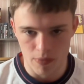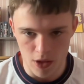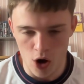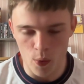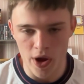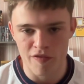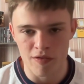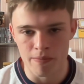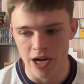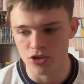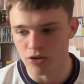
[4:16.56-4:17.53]
away from
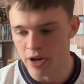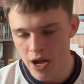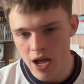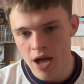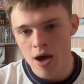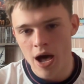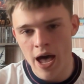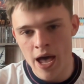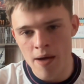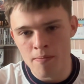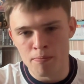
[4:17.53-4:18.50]
Padre.
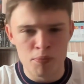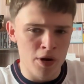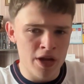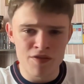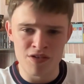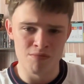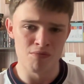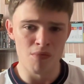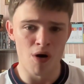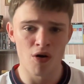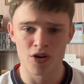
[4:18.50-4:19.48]
But even
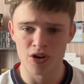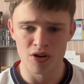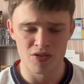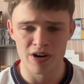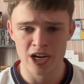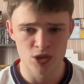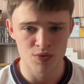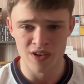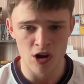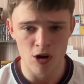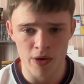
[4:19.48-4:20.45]
Morgan and Grace, with
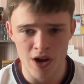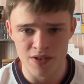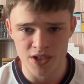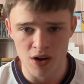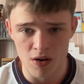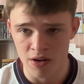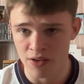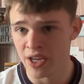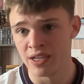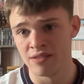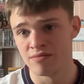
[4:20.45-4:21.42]
a little bit of a talk,
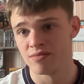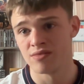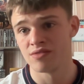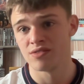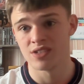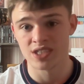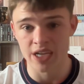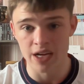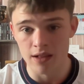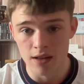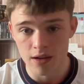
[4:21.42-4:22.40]
they
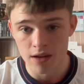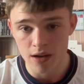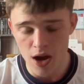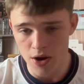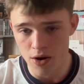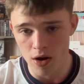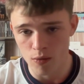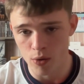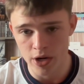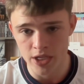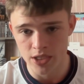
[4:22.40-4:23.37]
still are not
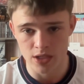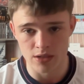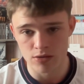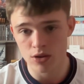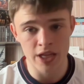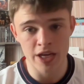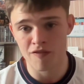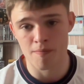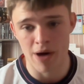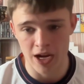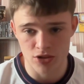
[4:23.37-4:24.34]
wanting to leave
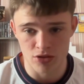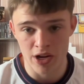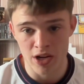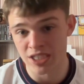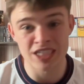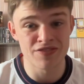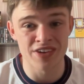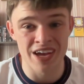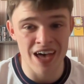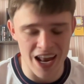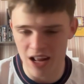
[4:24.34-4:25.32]
from Padre,
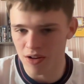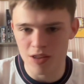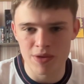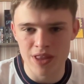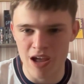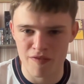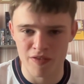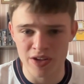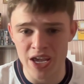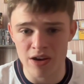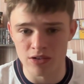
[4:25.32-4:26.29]
deviate. And I know they've been there for
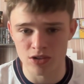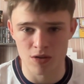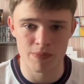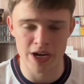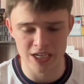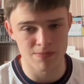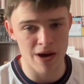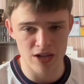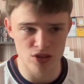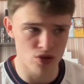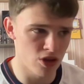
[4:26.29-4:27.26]
years compared to Madison